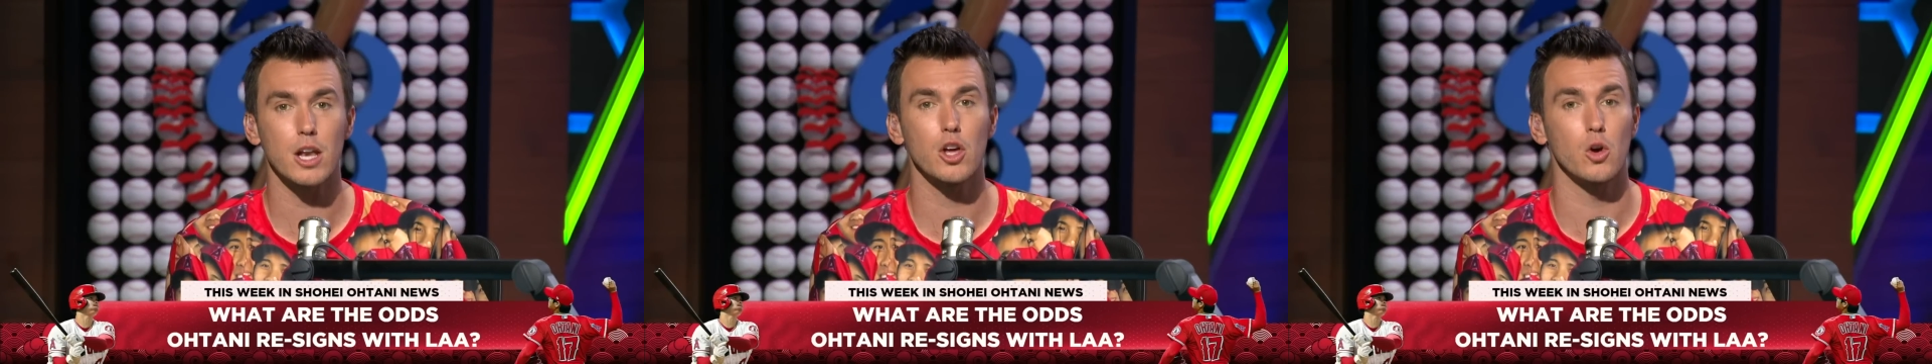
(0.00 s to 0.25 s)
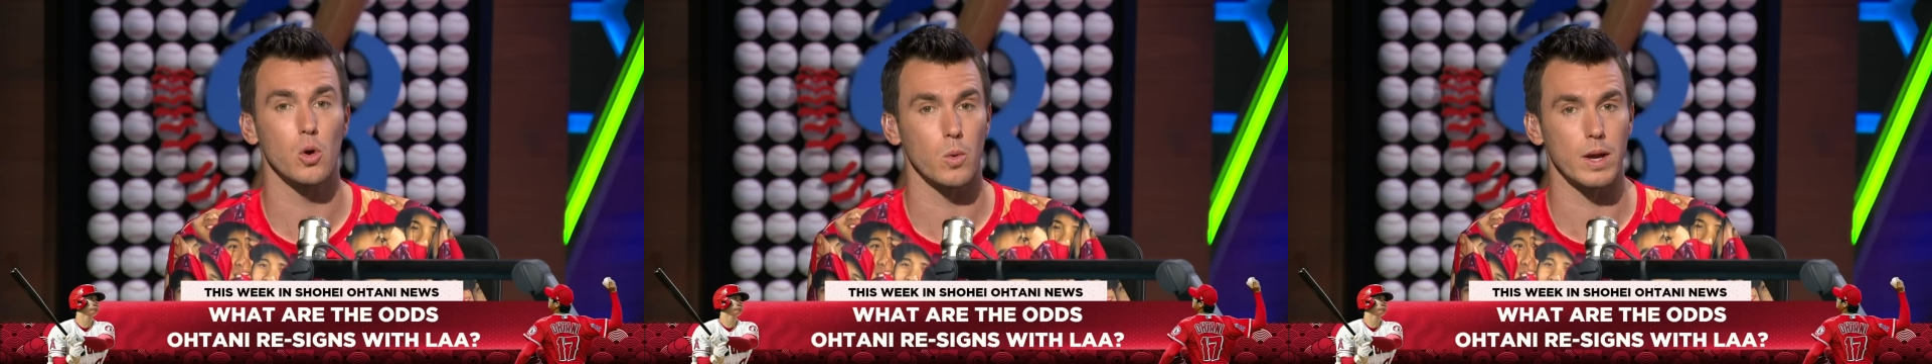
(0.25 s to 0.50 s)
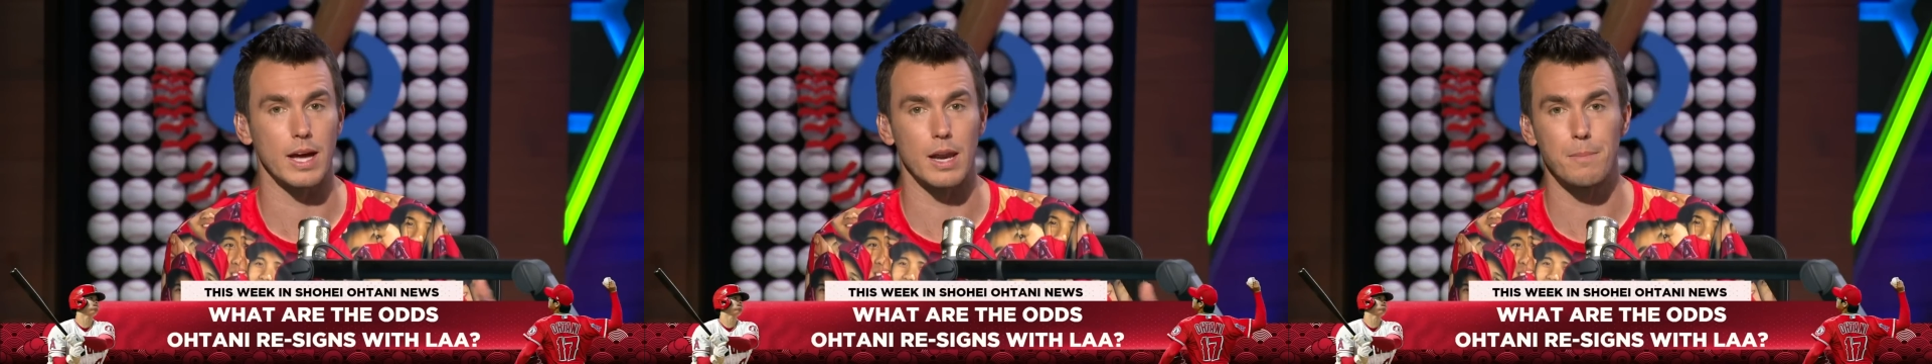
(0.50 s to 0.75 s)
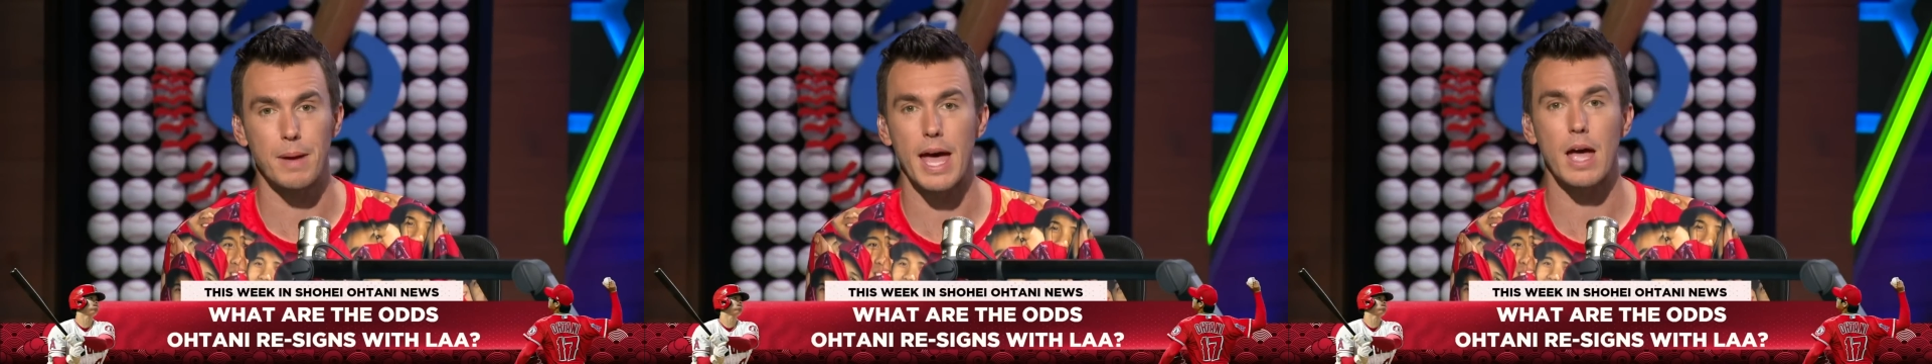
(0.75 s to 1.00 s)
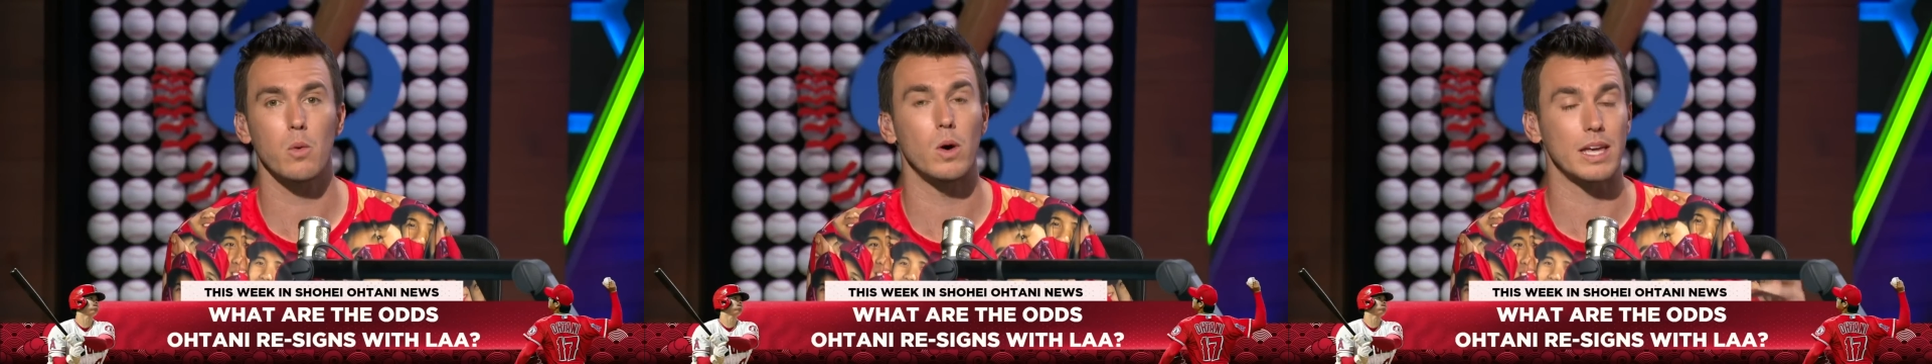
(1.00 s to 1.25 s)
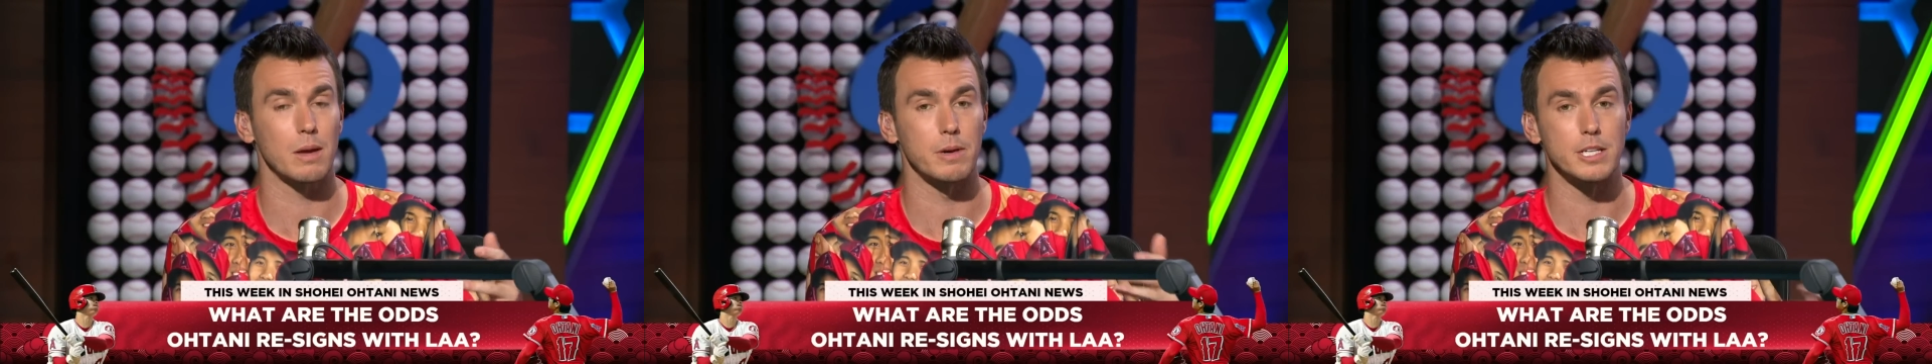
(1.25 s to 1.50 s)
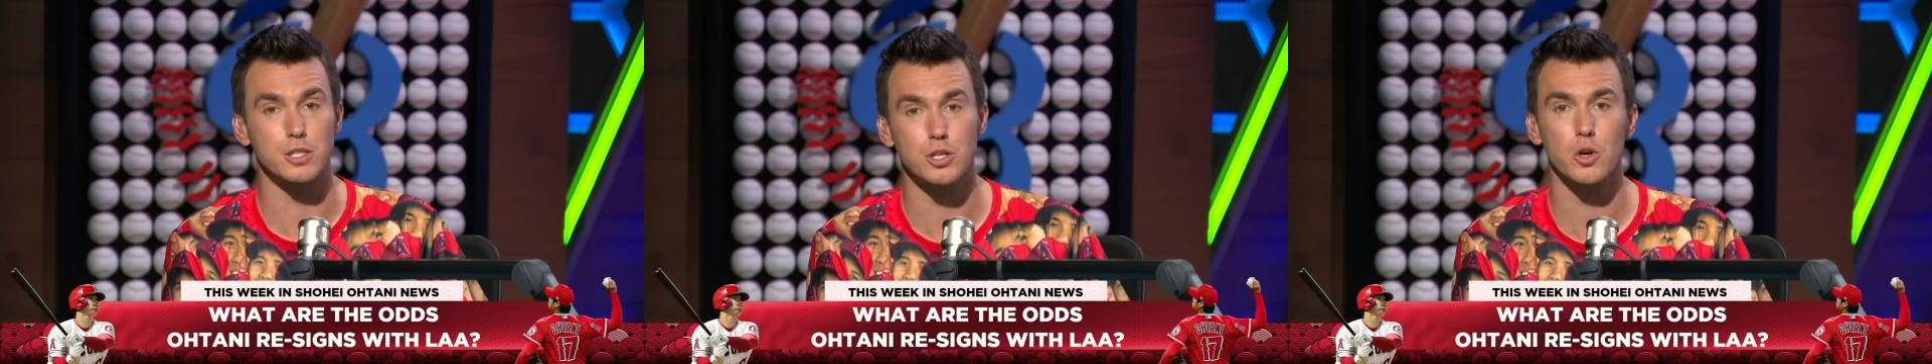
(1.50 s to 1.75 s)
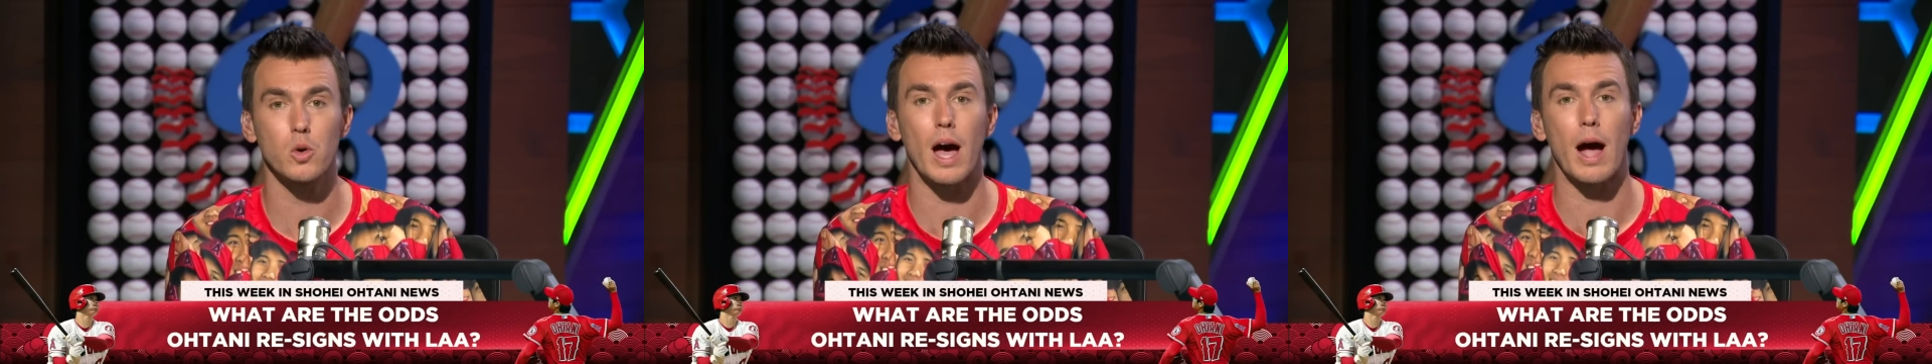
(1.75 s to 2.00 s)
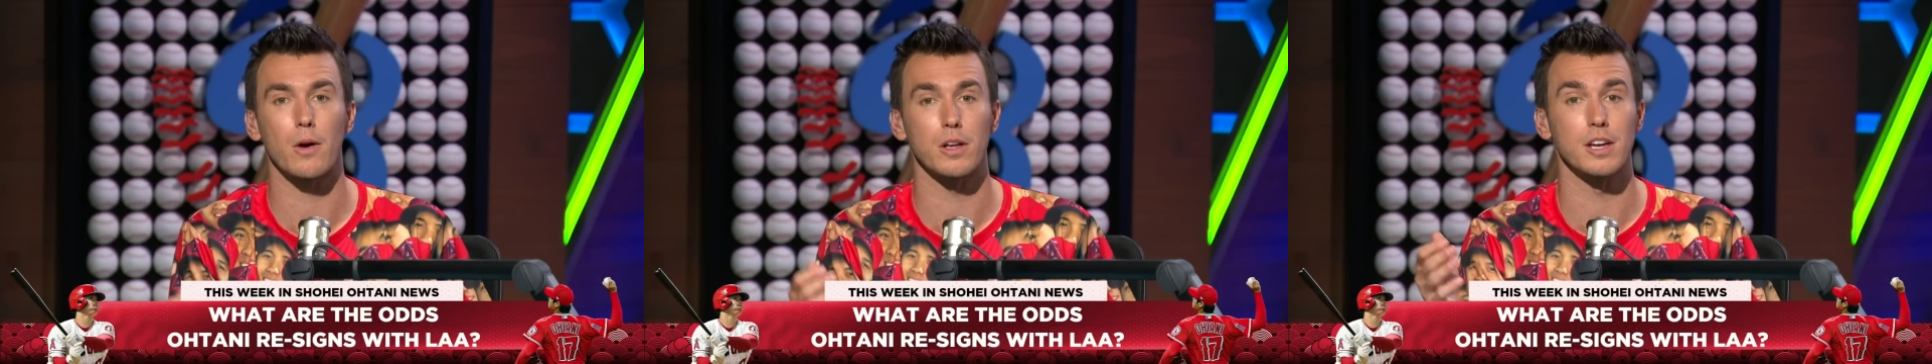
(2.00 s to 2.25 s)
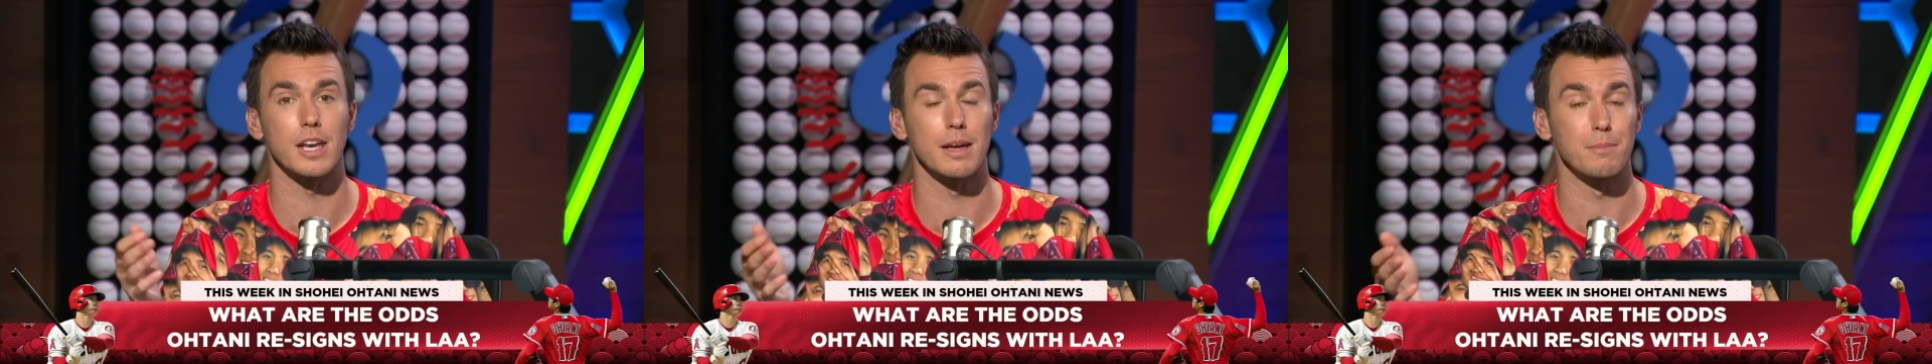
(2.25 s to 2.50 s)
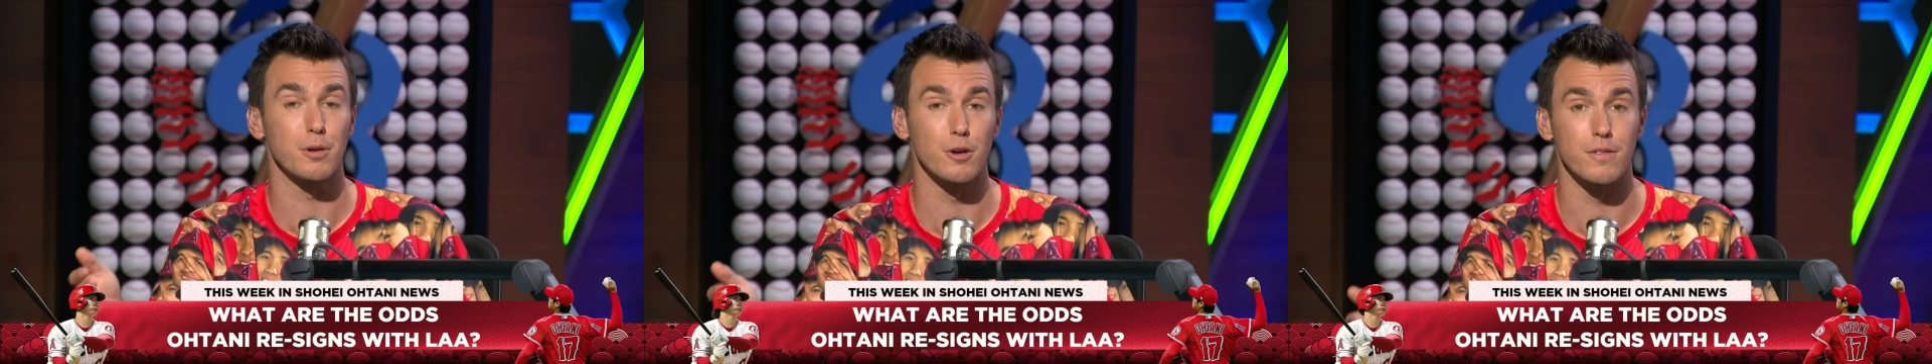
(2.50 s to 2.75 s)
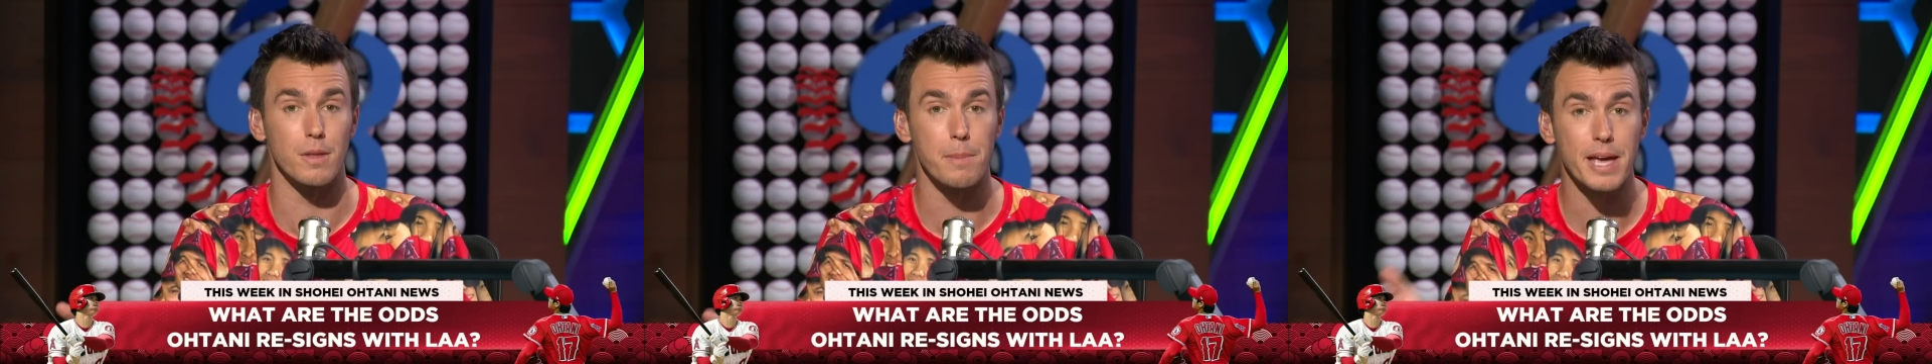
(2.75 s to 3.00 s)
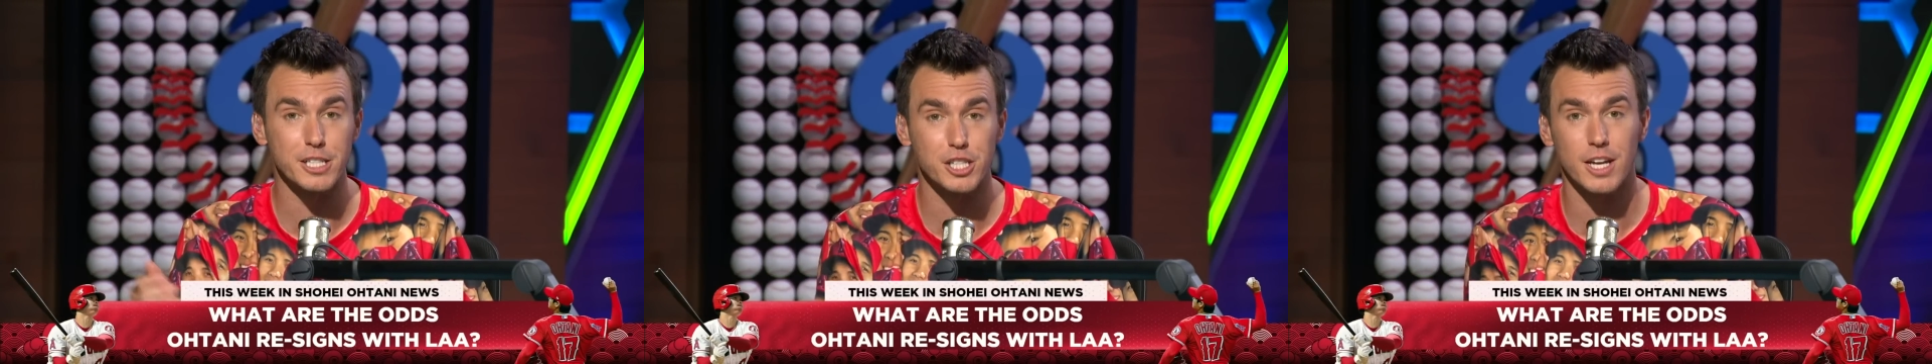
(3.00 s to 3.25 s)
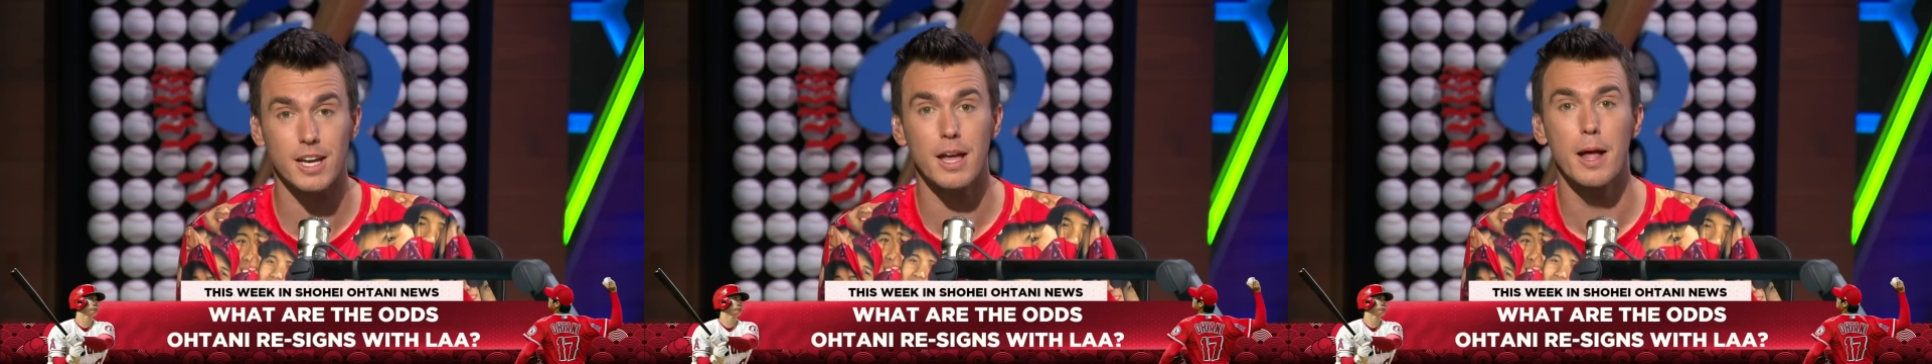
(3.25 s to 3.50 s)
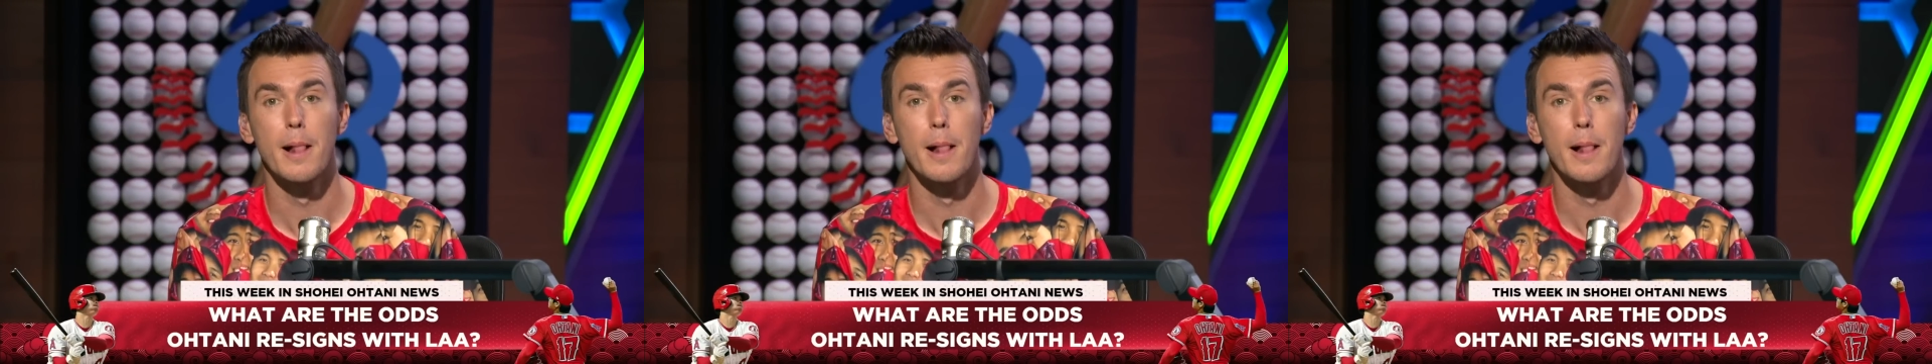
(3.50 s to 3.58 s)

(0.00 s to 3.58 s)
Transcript: Who are we going to pay? What can we do? How are you going to improve the pitching?